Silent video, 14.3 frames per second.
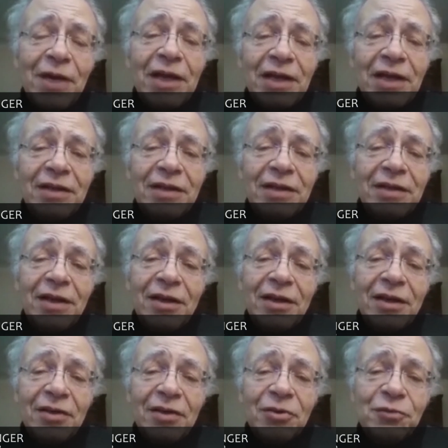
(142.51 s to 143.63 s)
I get uh,
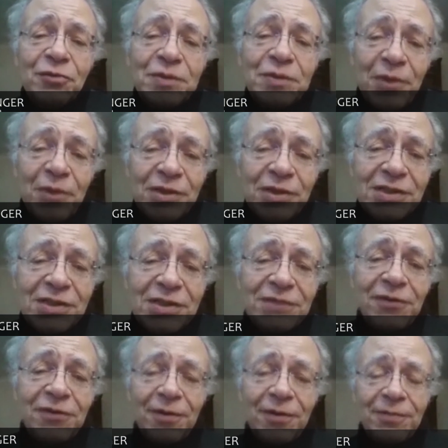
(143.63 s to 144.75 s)
good response
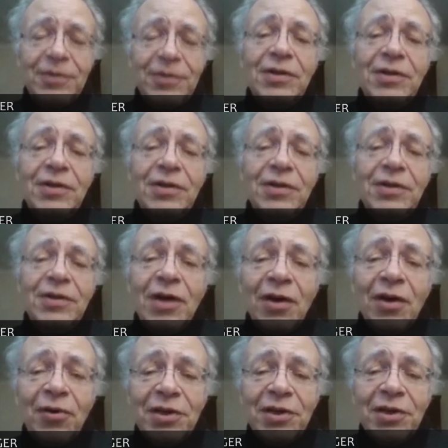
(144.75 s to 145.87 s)
from uh,
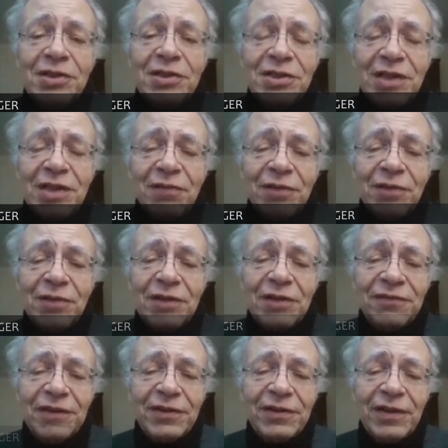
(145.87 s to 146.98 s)
audiences that really
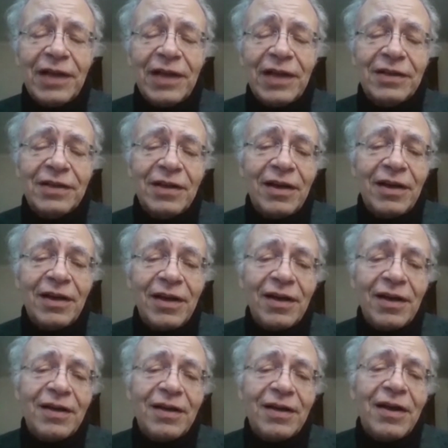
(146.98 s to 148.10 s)
feel that
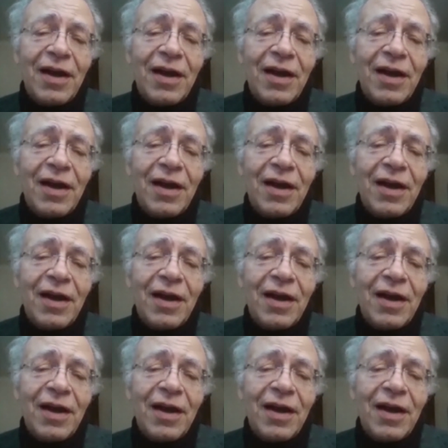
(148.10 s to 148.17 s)
uh,